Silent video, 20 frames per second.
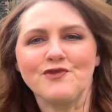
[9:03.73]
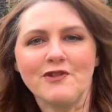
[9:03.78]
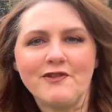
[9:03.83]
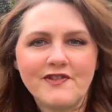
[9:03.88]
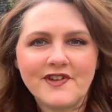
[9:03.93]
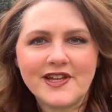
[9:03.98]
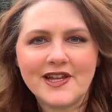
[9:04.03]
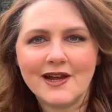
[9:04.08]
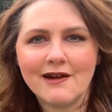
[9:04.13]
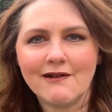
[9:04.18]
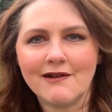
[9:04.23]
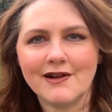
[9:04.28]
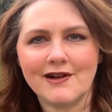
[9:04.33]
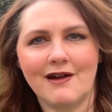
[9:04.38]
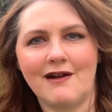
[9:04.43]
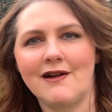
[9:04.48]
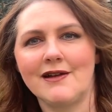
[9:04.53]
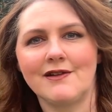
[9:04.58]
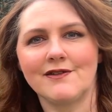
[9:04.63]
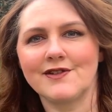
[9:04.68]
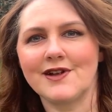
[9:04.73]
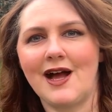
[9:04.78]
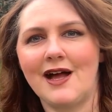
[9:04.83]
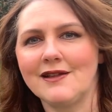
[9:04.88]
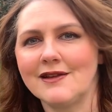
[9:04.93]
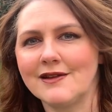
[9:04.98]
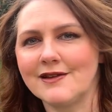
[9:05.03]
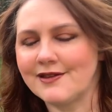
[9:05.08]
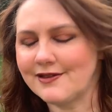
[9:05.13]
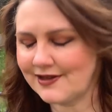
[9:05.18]
Riviera kind of
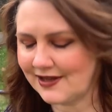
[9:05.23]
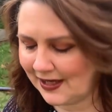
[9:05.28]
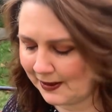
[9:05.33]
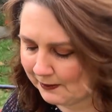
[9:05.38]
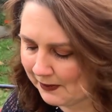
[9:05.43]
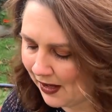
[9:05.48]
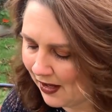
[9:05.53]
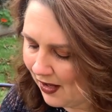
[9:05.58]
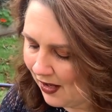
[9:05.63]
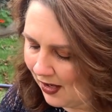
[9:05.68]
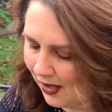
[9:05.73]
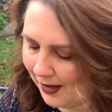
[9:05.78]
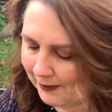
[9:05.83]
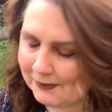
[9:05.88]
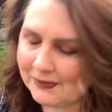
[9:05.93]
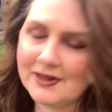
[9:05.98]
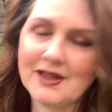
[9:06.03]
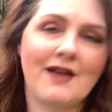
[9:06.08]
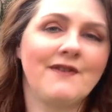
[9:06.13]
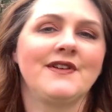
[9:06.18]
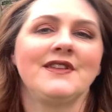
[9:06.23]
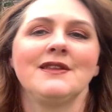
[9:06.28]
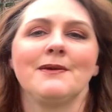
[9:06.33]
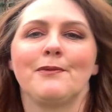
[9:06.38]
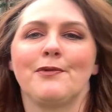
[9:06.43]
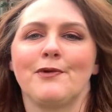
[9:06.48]
color theme. I'm loving the